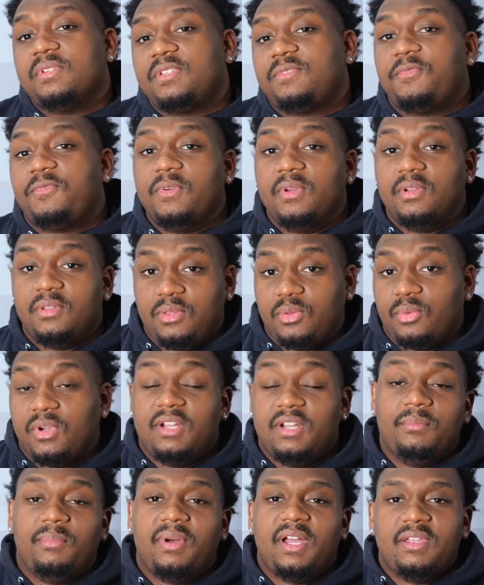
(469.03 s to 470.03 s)
feel
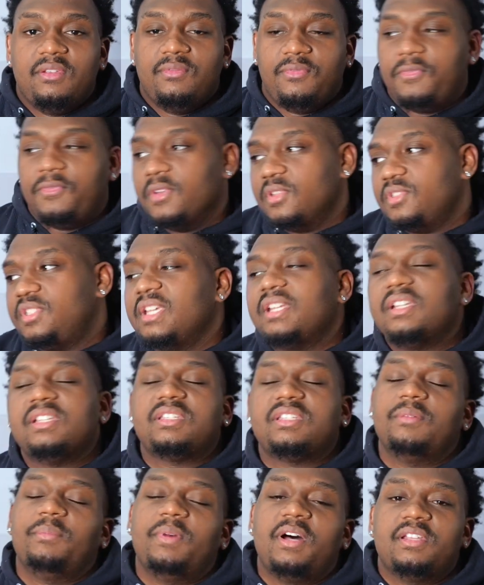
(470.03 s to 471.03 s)
threatened by you, feel
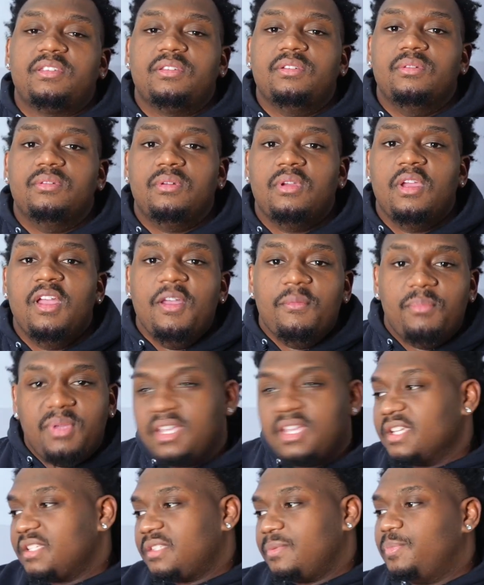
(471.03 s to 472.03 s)
jealous about you.
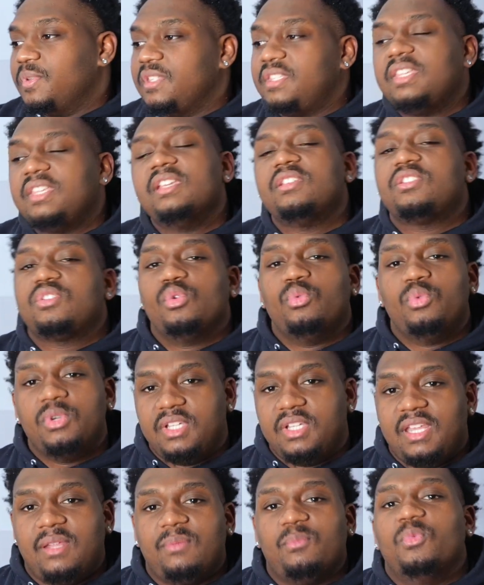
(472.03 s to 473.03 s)
Because of the potential,
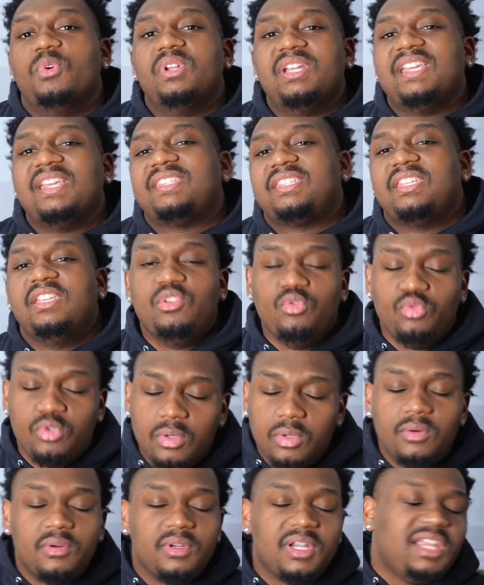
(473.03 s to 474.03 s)
what they see you
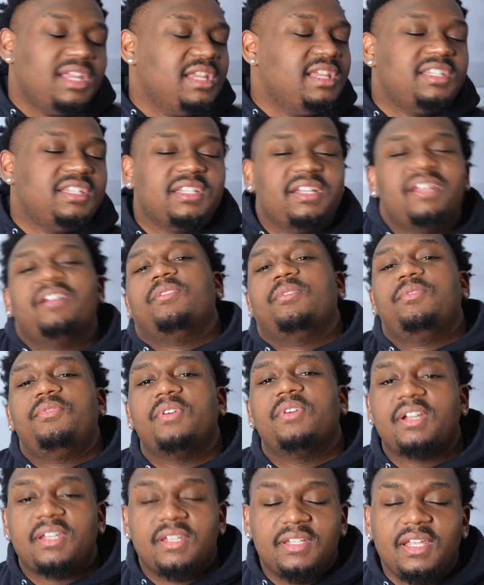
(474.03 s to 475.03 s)
doing at each and every
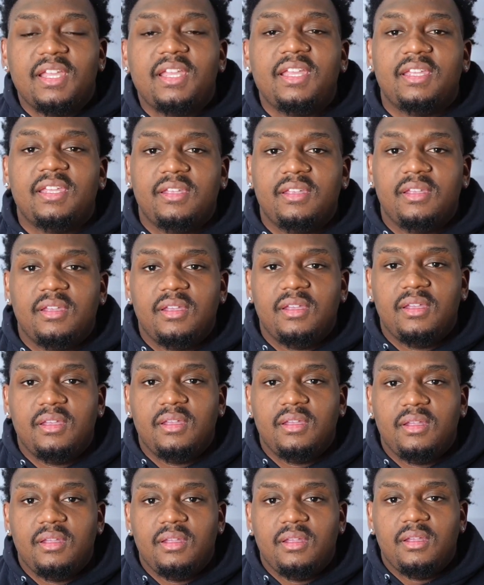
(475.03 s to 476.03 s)
fucking day.
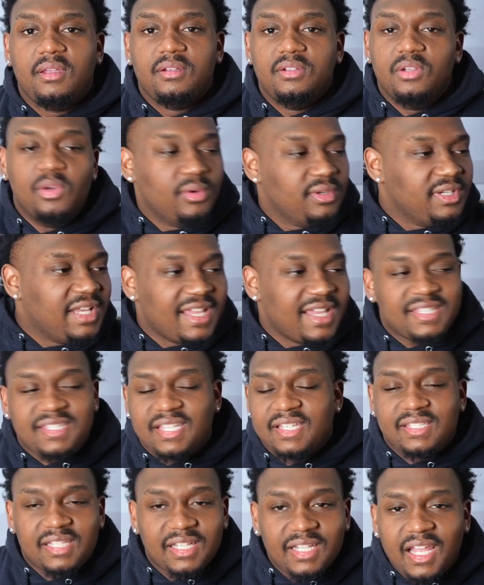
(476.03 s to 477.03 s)
Knowing that it
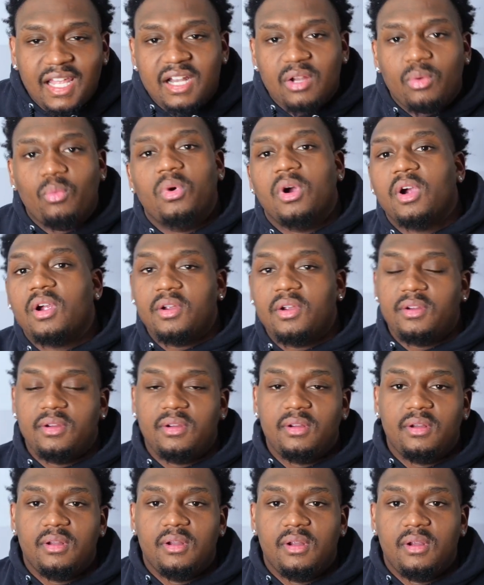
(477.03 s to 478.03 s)
takes a lot of work.
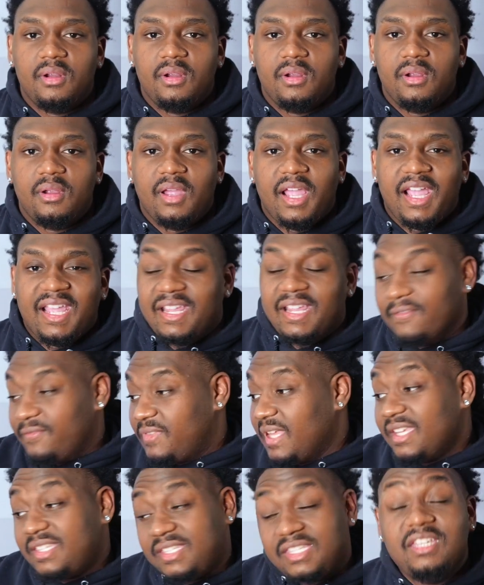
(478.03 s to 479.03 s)
And if
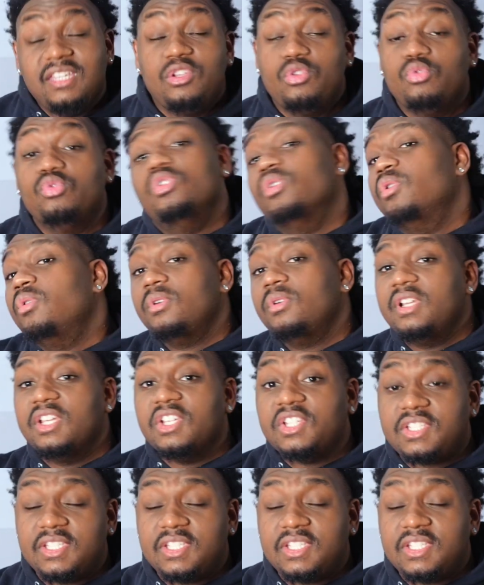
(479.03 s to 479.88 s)
they see you doing this